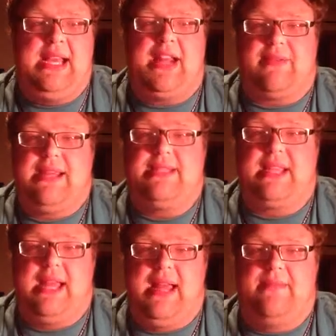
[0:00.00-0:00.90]
he got
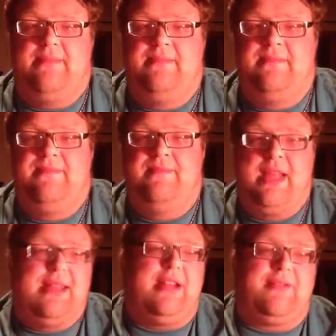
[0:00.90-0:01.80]
arrested again.
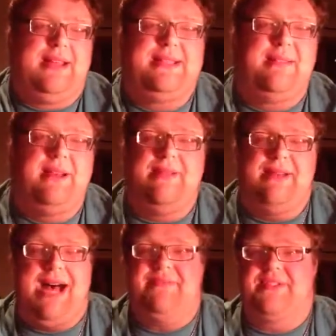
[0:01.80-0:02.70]
Not arrested, but
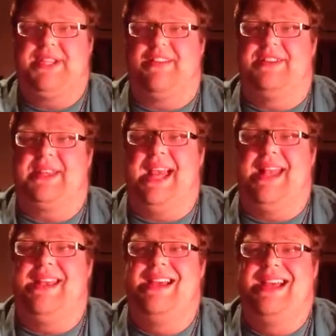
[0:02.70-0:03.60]
popped for steroids
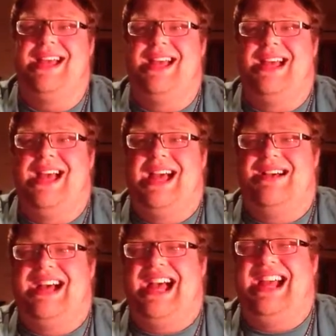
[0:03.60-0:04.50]
again.
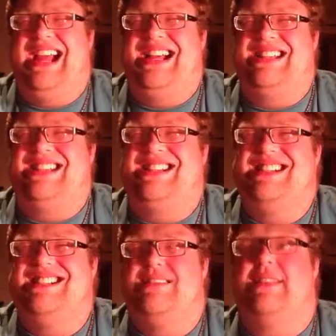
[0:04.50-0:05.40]
And
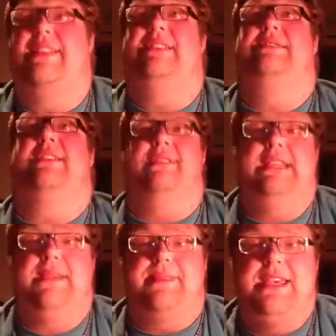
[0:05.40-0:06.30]
the thing is, though,
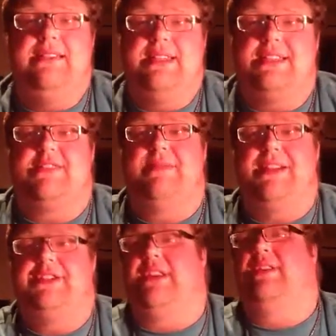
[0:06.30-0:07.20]
he's appealing the
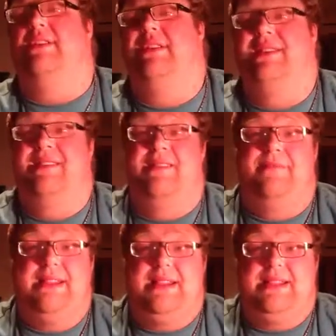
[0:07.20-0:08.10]
suspension
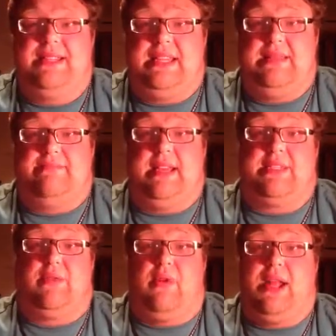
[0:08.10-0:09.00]
because he
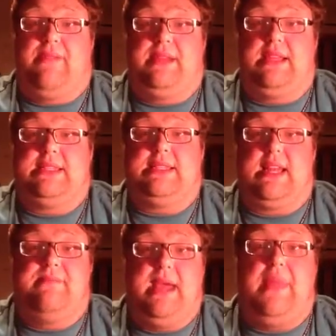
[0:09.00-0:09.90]
doesn't want it because he's
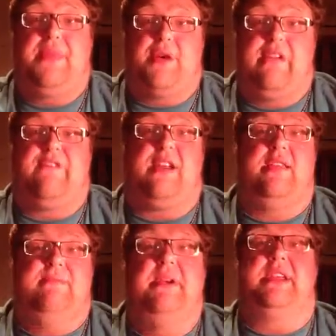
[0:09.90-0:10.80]
getting paid
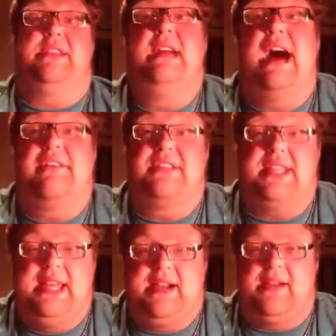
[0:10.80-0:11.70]
$30 million a
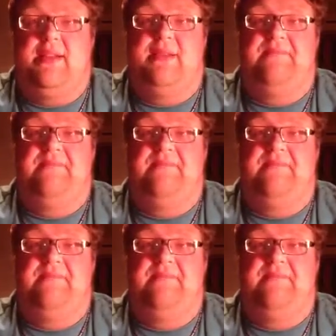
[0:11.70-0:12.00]
year.